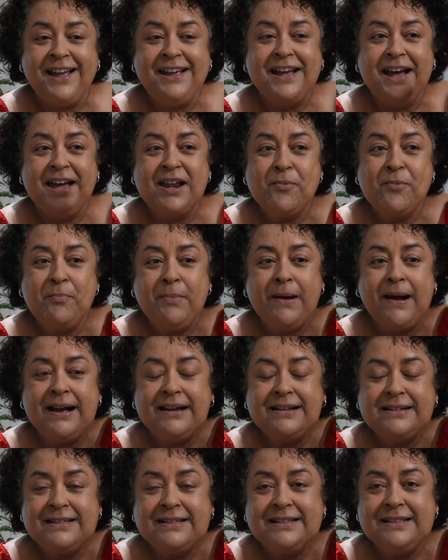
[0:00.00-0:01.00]
I got a
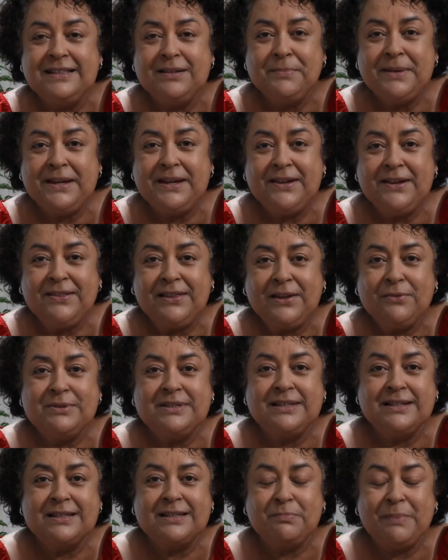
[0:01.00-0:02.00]
box in the mail. I
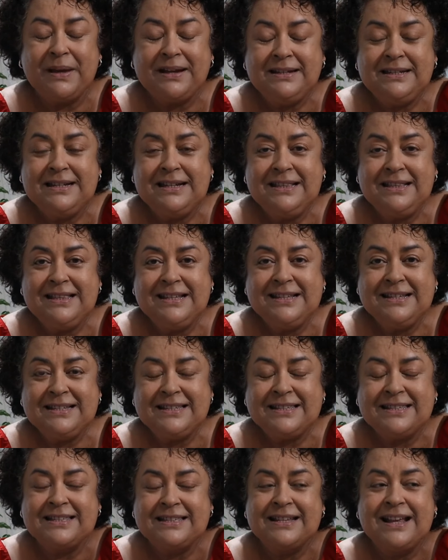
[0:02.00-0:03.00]
was expecting
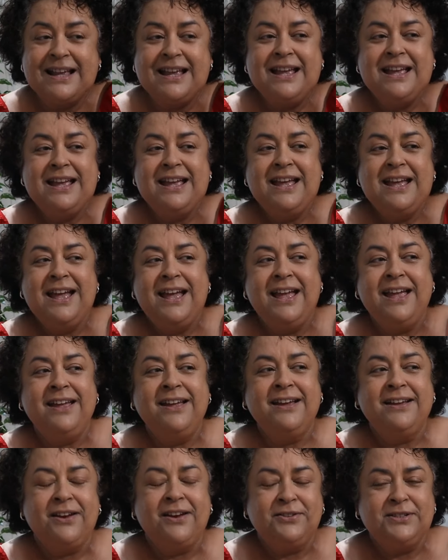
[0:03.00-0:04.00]
this
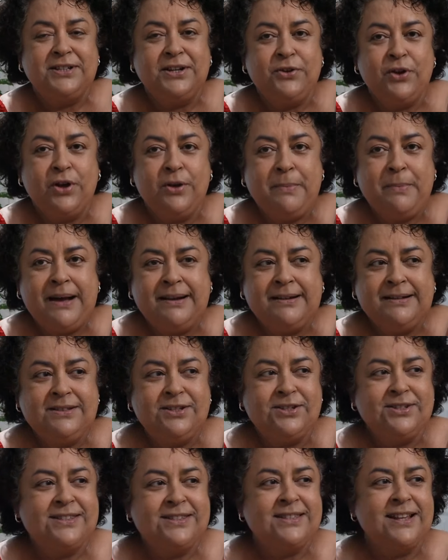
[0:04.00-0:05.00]
and I'll tell you all about it in
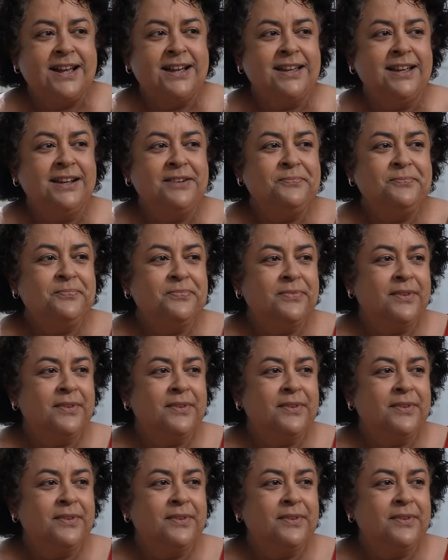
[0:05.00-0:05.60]
just a second.